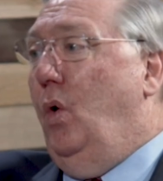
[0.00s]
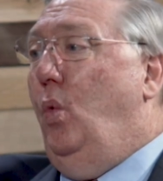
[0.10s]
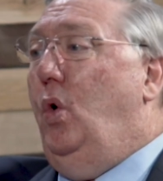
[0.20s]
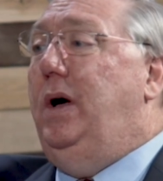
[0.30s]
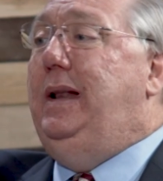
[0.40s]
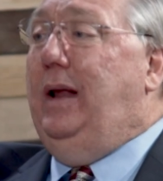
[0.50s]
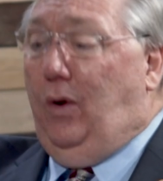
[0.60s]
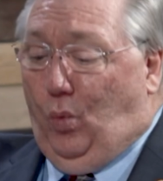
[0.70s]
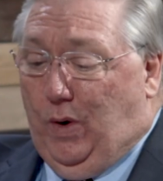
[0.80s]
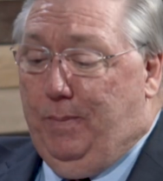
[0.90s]

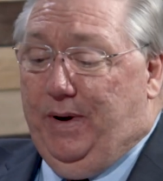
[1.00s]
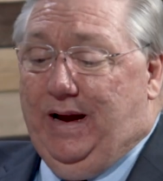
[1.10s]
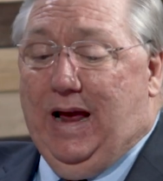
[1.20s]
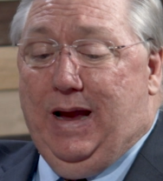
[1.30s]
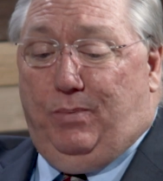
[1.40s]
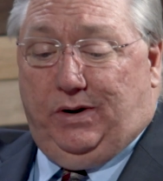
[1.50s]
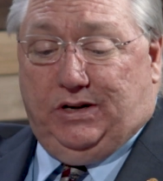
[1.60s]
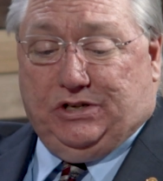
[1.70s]
Would we be able to